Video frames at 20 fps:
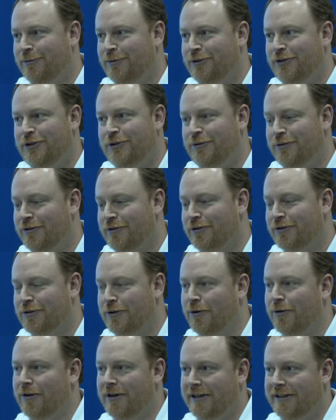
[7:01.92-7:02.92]
shooting or
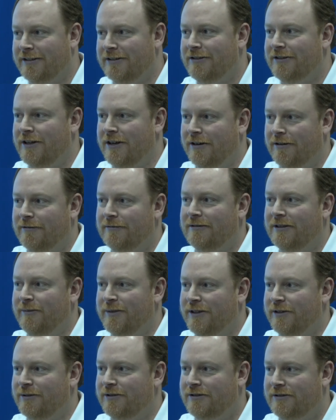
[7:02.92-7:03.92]
scoring. So I
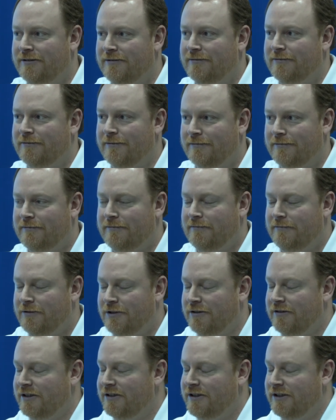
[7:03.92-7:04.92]
mean, it was
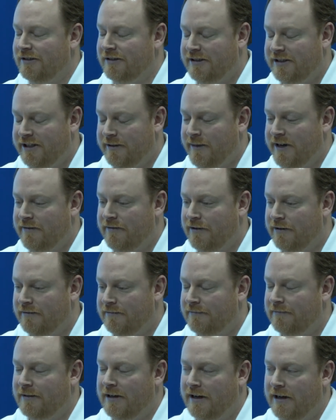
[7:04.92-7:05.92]
certainly still a team effort.
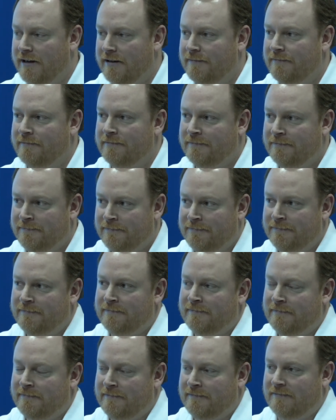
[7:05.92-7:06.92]

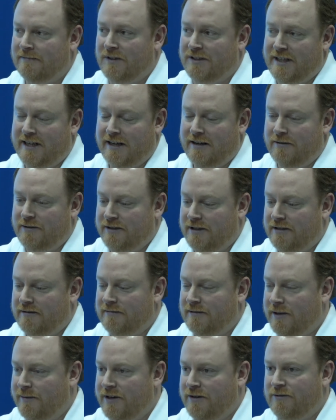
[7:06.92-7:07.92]
But yeah, it was a
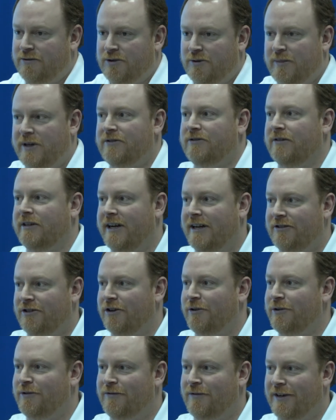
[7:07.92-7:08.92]
special night. It's
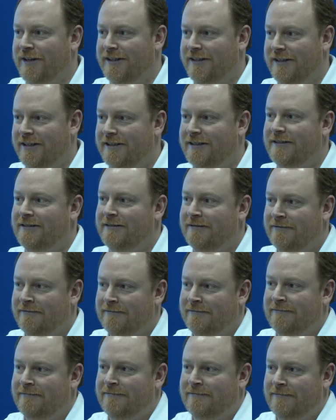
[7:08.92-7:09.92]
always fun to
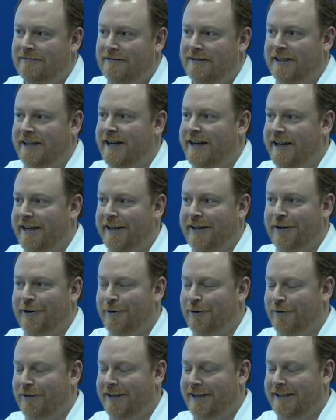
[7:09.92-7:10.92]
kind of get it
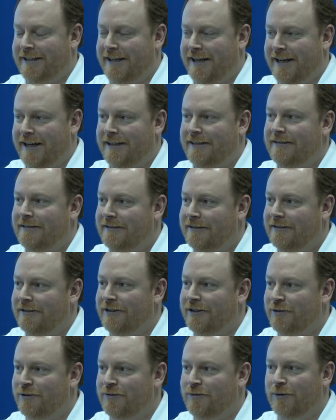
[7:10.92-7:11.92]
going like that. You
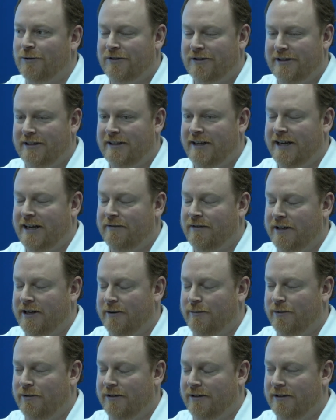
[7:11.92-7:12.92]
know, I was fortunate to have a
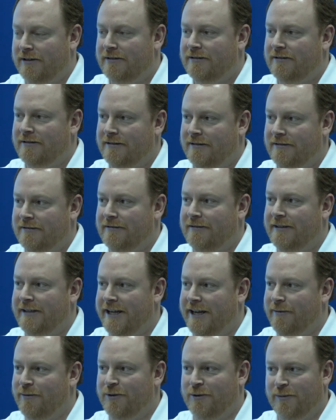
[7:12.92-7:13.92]
couple of
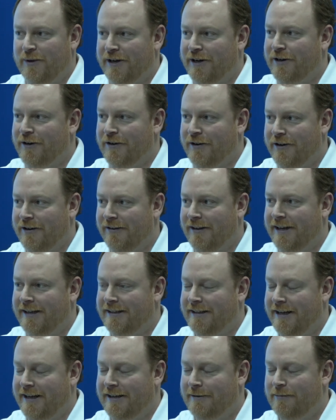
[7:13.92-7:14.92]
games in my career like
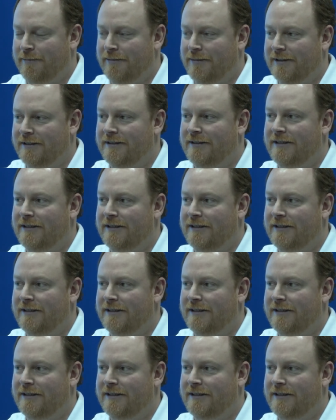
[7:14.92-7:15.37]
that. But